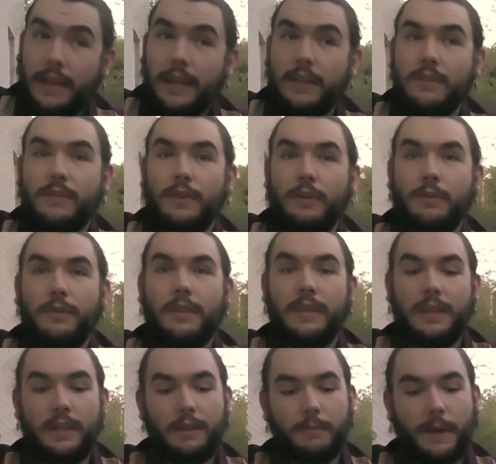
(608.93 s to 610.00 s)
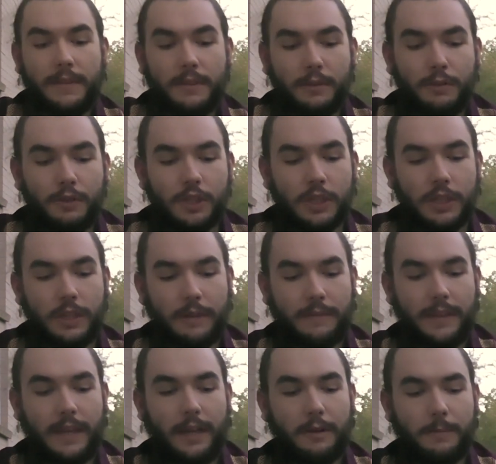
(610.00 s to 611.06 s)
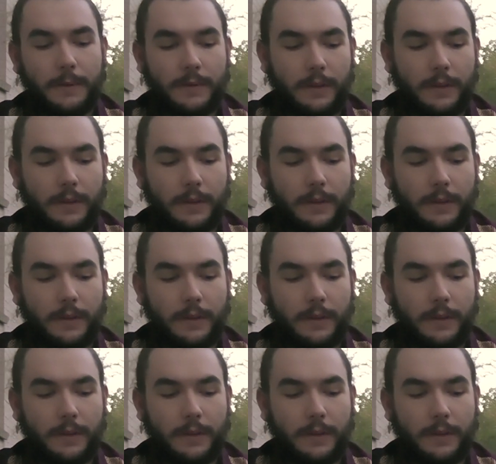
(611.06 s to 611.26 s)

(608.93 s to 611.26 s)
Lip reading: And so the resolution of the Oedipus